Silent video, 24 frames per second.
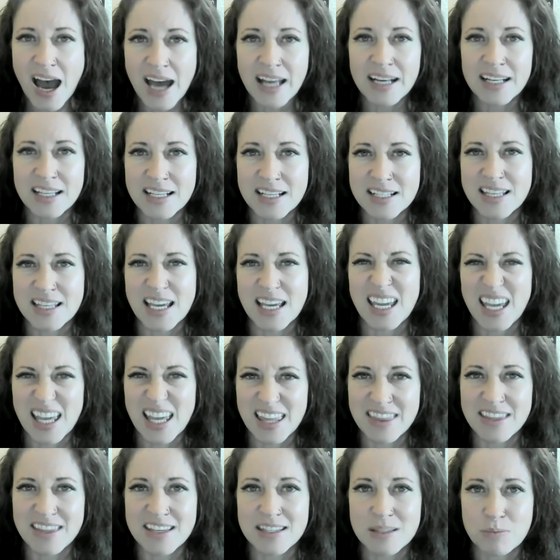That is
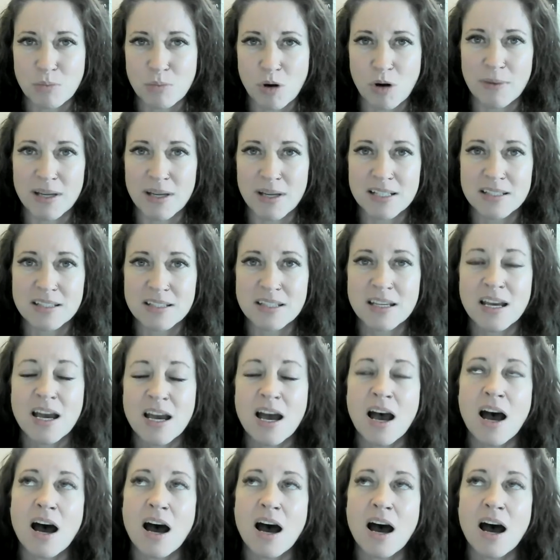like in this moment.